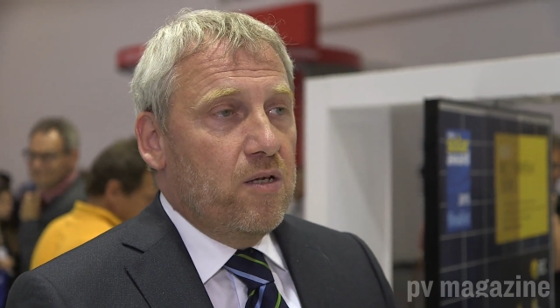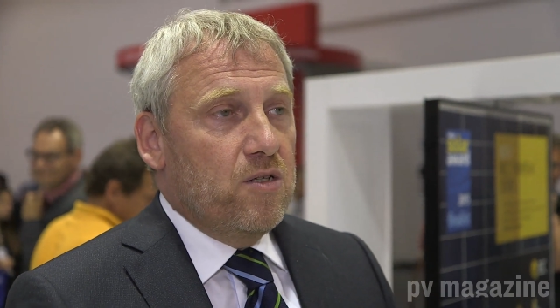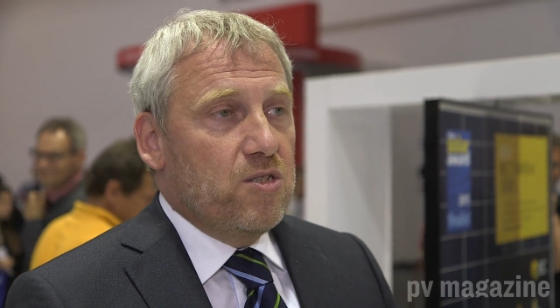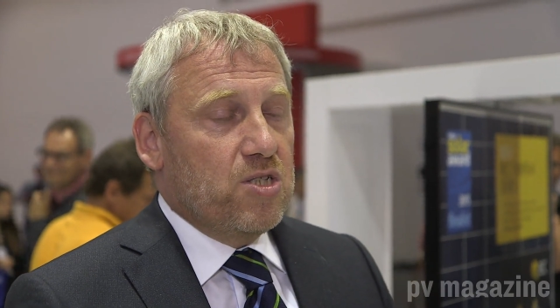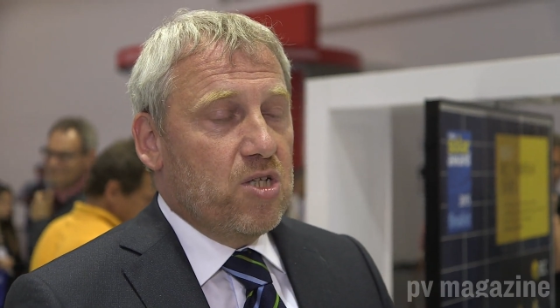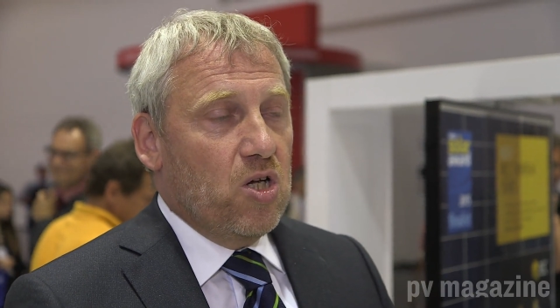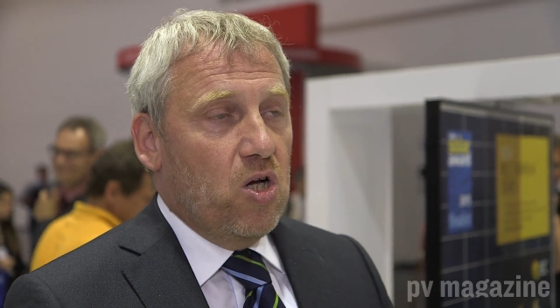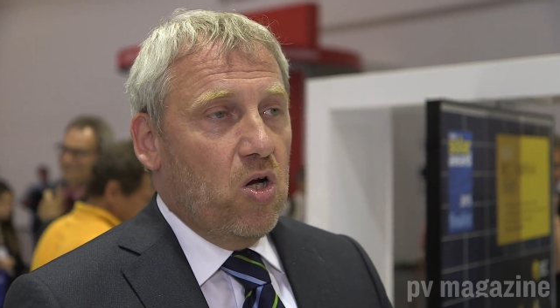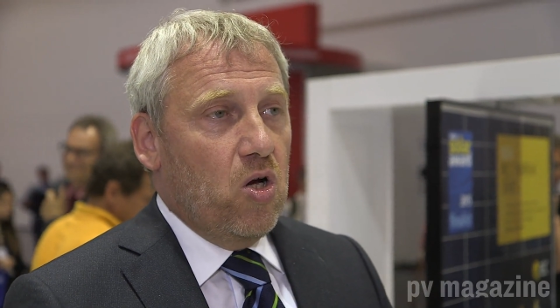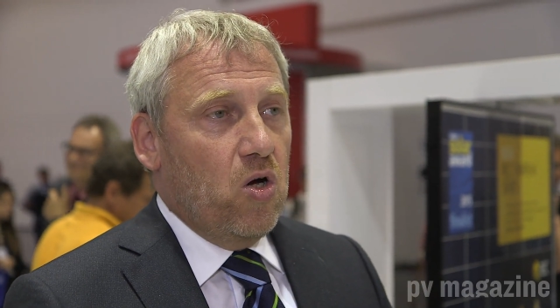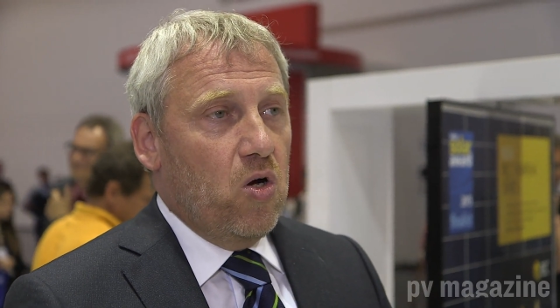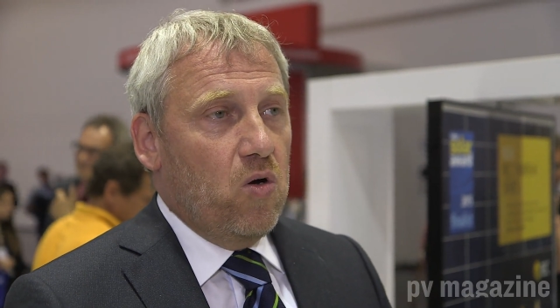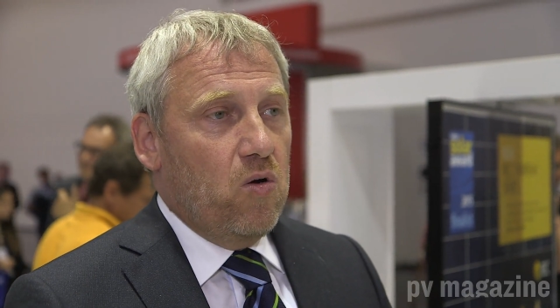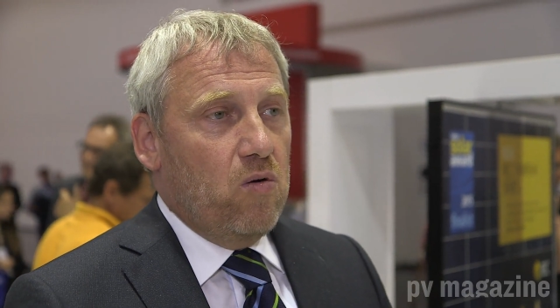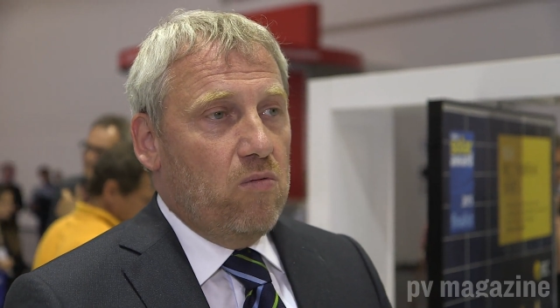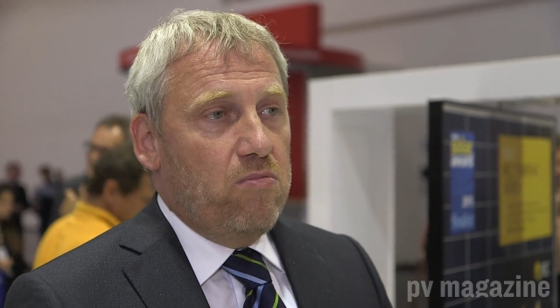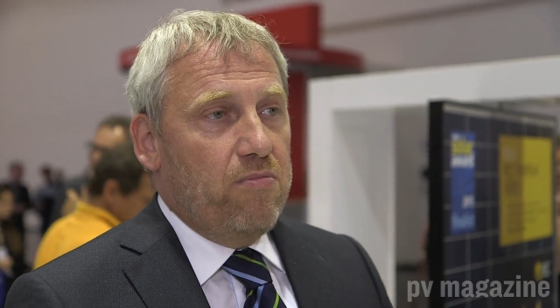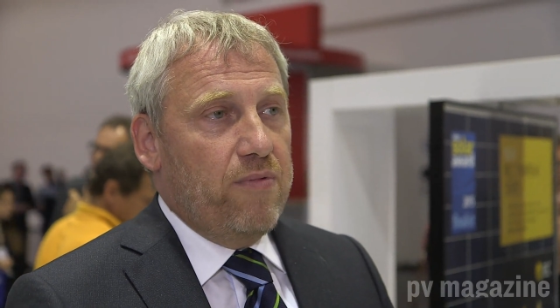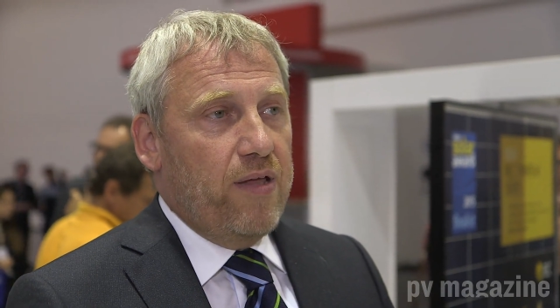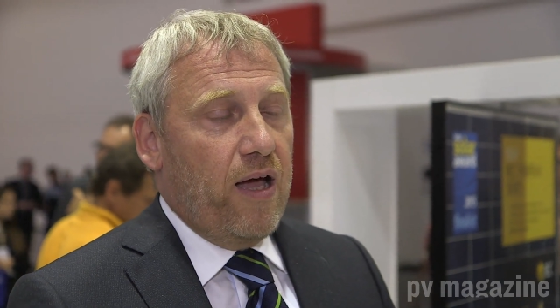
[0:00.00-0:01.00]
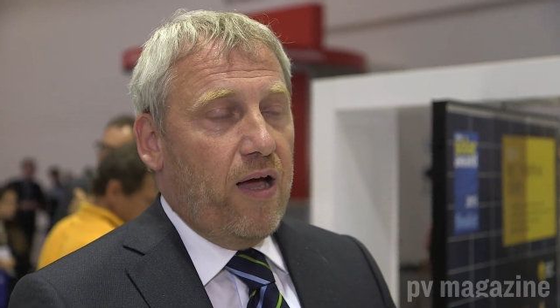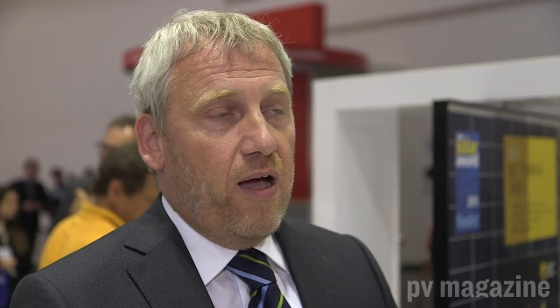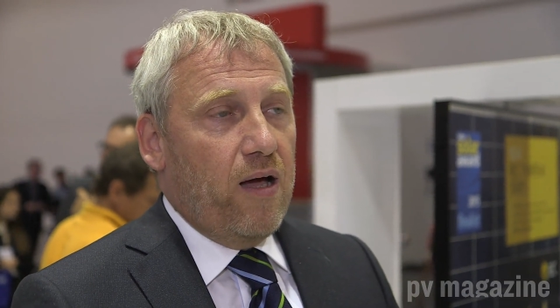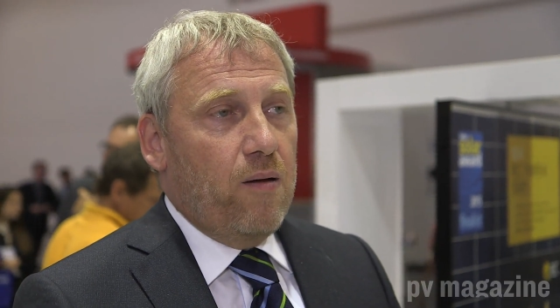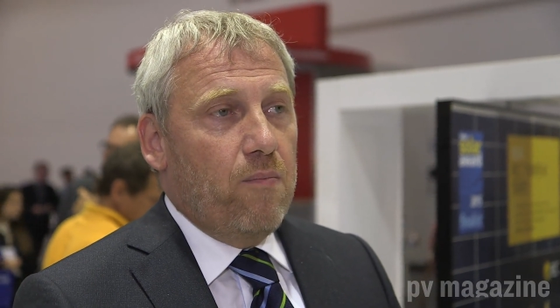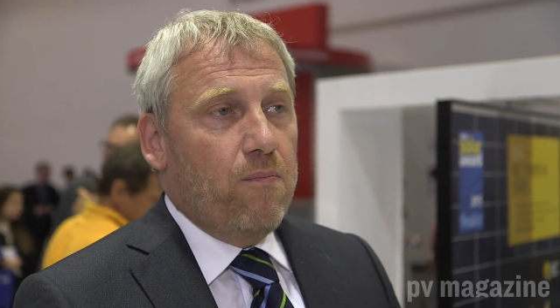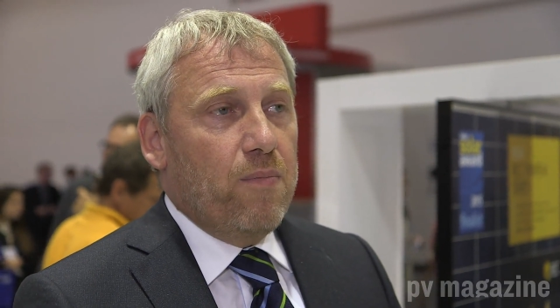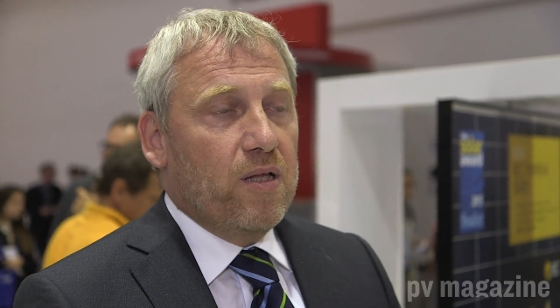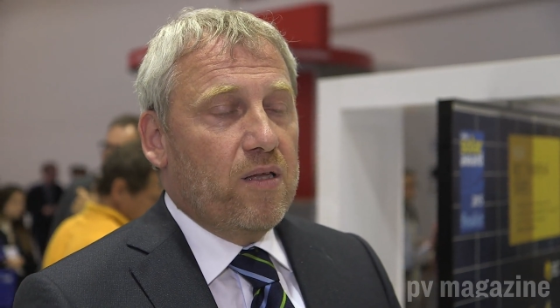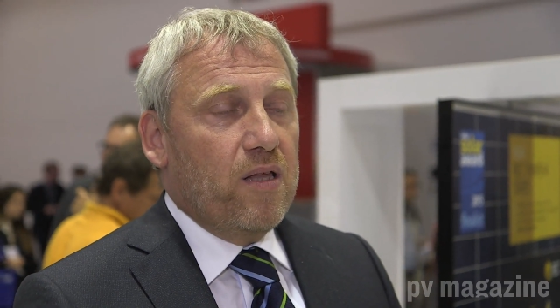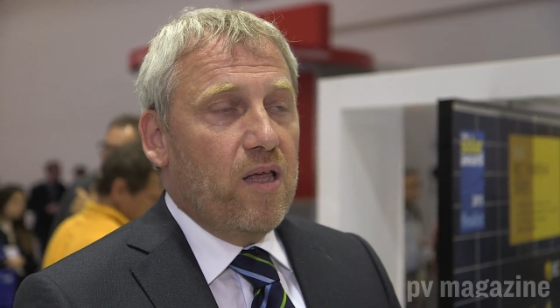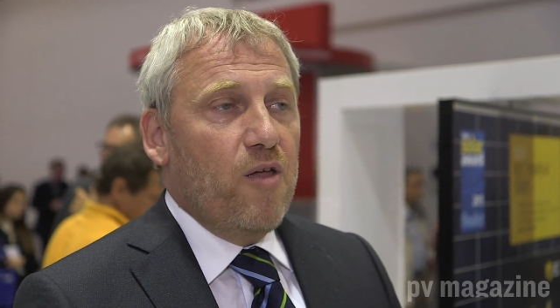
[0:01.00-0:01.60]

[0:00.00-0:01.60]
so yeah, but